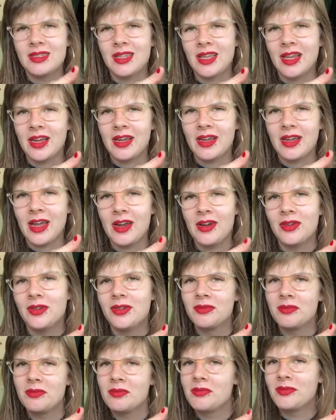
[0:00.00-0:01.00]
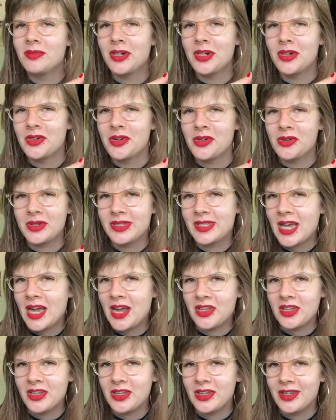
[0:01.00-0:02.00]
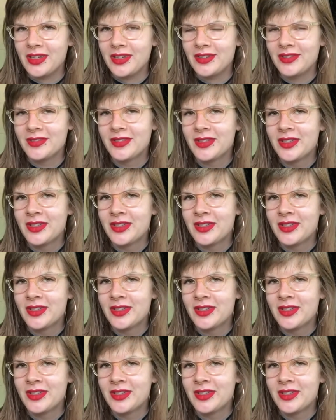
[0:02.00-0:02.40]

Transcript: Like I don't know exactly